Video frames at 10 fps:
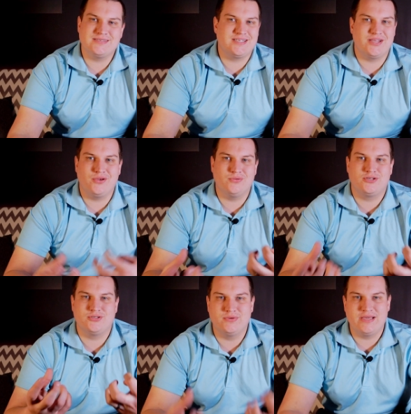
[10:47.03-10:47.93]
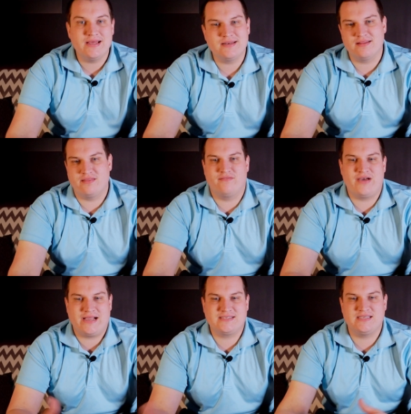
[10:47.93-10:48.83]
continue to get the
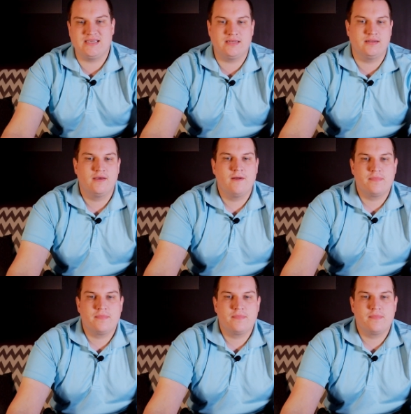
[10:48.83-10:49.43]
vaccine